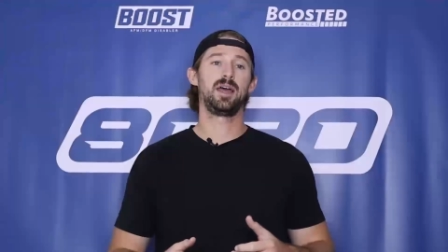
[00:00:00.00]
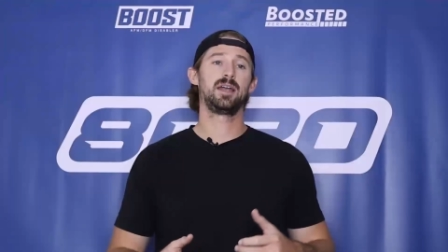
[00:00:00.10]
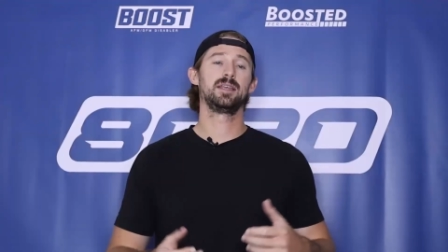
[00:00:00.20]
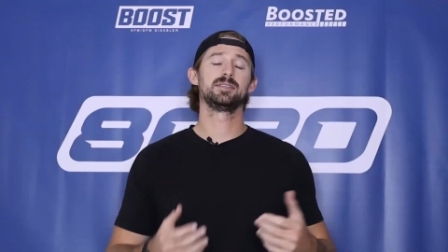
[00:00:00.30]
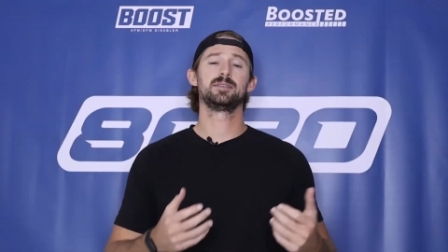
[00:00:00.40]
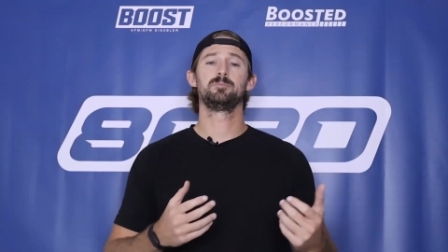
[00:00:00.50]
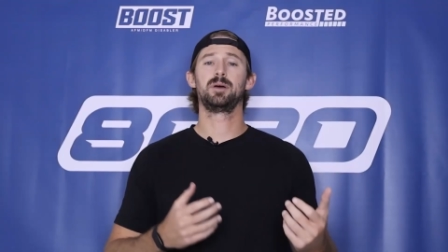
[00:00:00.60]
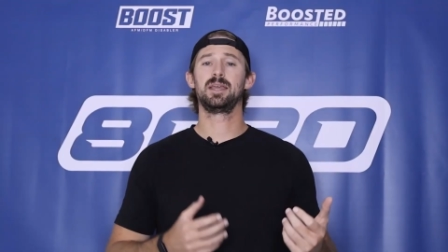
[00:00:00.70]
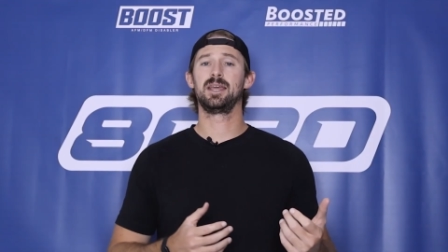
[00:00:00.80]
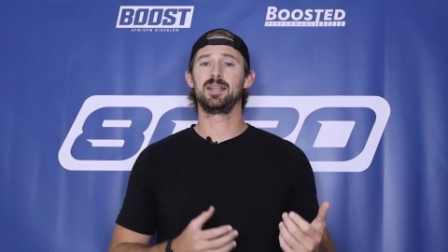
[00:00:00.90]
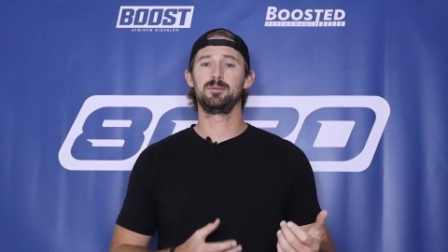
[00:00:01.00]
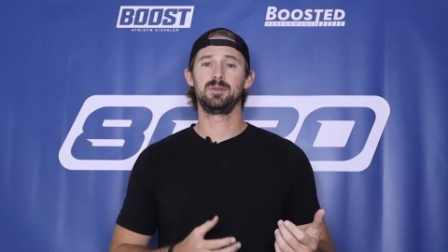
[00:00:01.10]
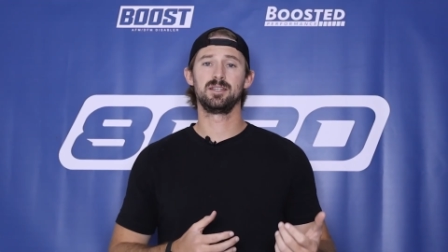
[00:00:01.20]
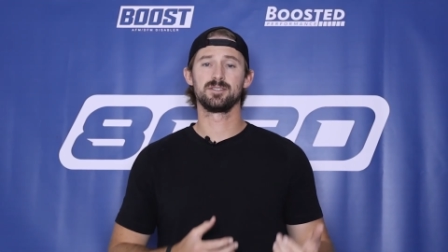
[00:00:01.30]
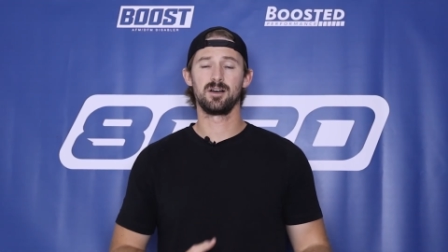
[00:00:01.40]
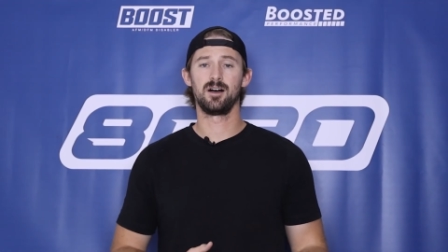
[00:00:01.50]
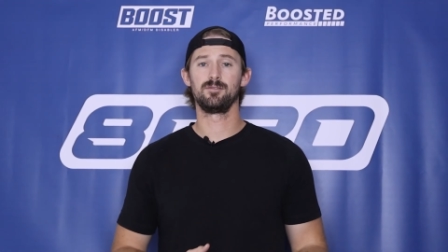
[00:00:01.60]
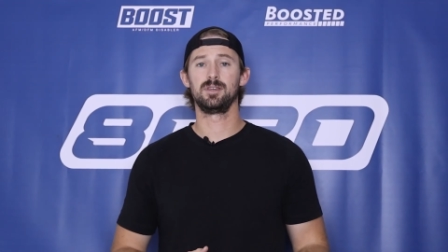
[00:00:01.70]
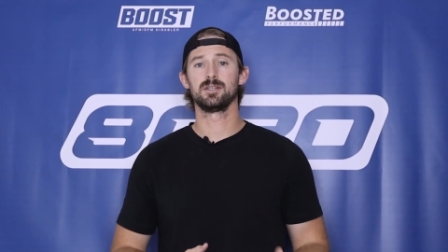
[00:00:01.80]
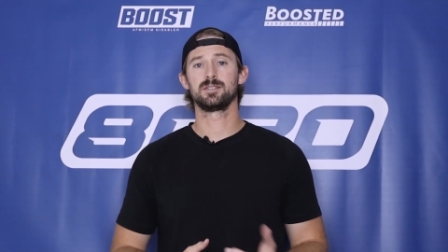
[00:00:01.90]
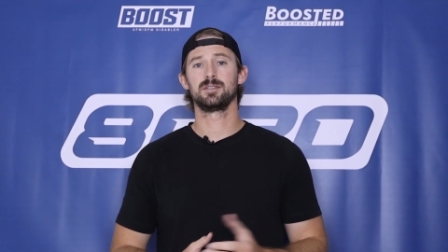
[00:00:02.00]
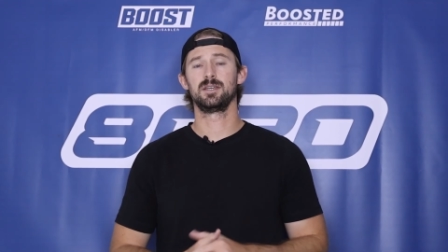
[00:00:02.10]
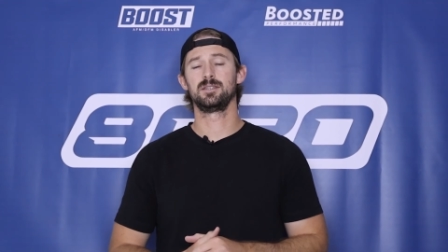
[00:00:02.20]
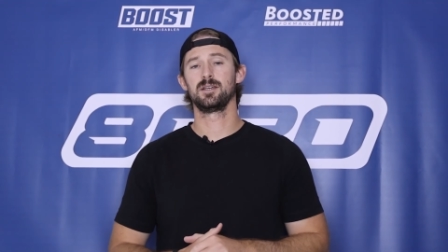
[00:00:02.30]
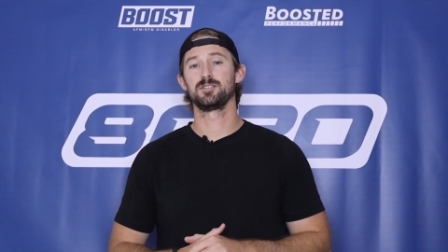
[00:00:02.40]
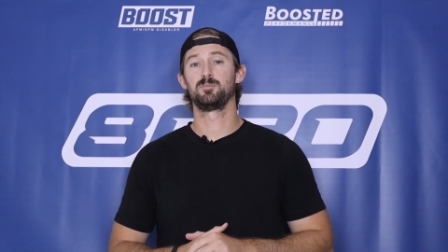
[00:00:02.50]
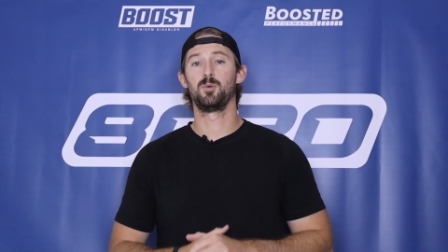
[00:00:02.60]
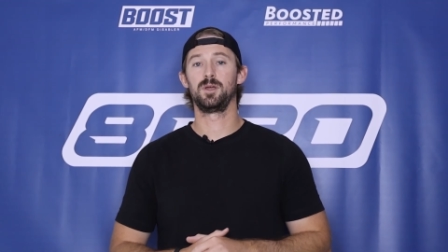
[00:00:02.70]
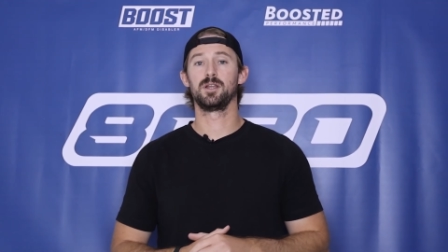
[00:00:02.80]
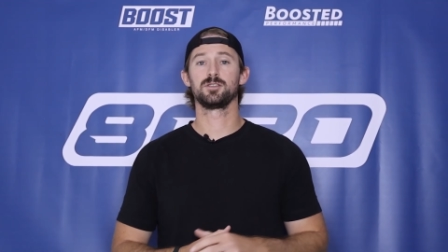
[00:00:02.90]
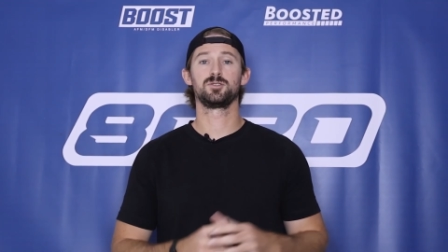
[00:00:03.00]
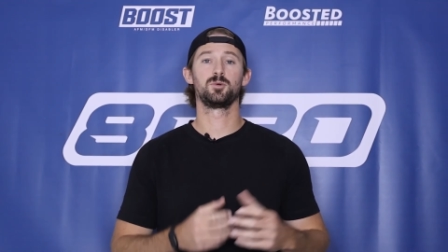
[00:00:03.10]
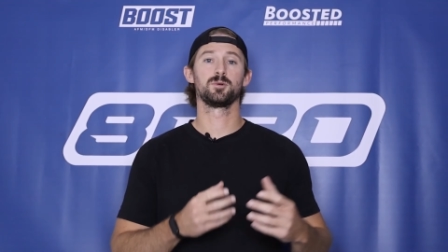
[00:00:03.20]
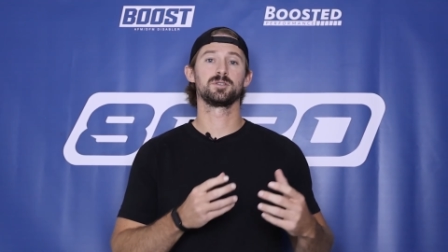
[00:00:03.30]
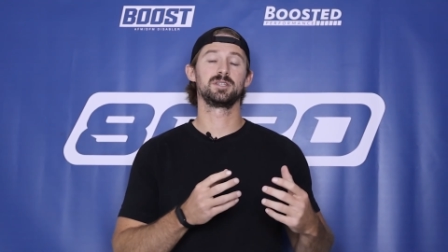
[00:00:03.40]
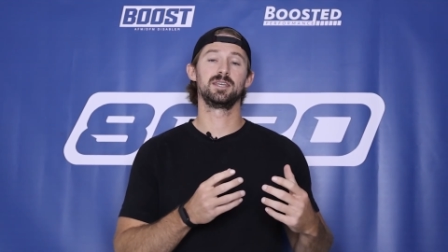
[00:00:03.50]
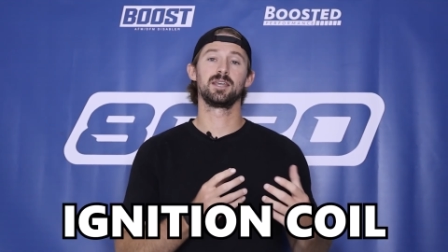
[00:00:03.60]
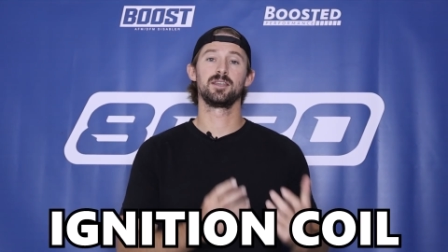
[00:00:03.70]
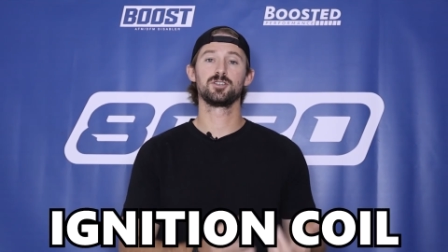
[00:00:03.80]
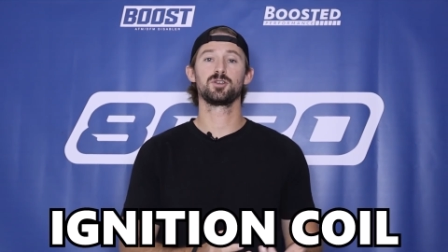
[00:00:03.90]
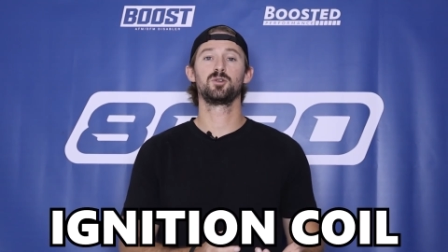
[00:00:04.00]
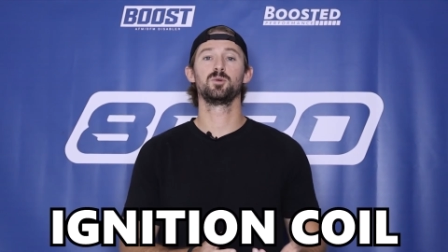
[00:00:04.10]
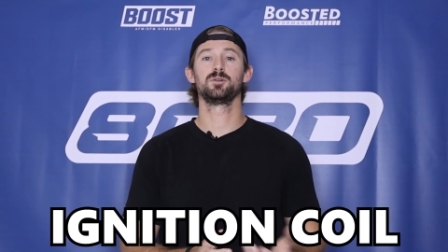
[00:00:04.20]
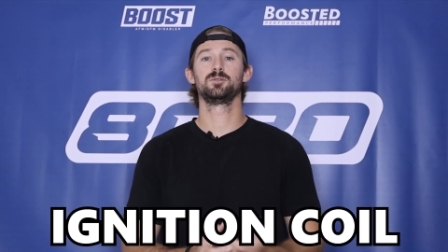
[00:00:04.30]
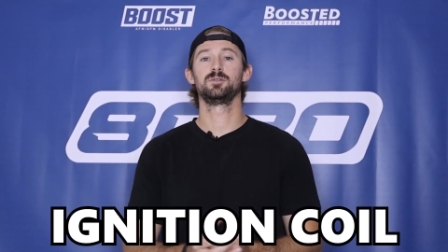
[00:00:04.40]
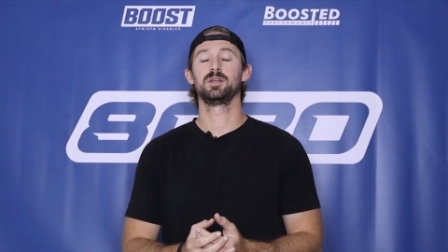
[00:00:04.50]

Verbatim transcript: that isn't by any means obvious, it does point us towards the ignition coil,